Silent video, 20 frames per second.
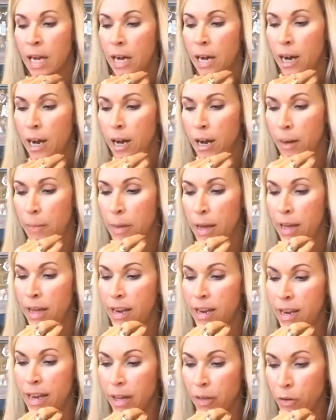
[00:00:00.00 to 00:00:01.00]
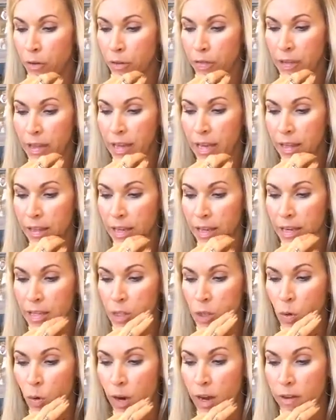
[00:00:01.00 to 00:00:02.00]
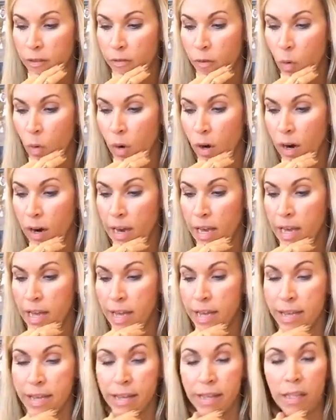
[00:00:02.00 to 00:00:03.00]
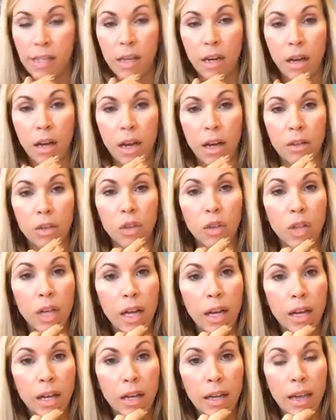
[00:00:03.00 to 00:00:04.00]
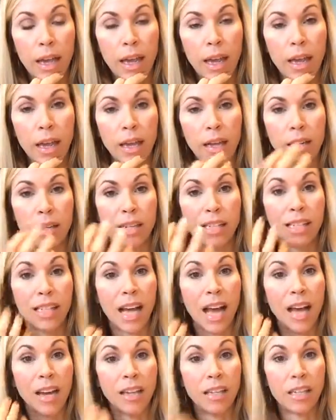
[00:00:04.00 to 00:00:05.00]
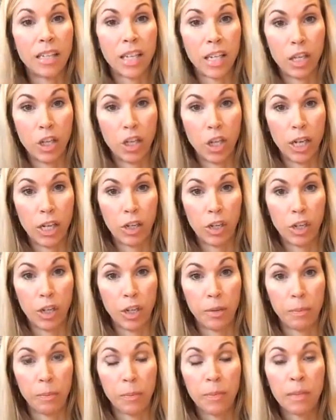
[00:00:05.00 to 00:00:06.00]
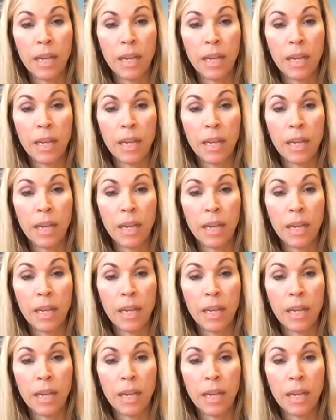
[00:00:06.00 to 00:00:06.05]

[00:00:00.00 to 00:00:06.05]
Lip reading: Another thing that it's great for is lung and sinus congestion.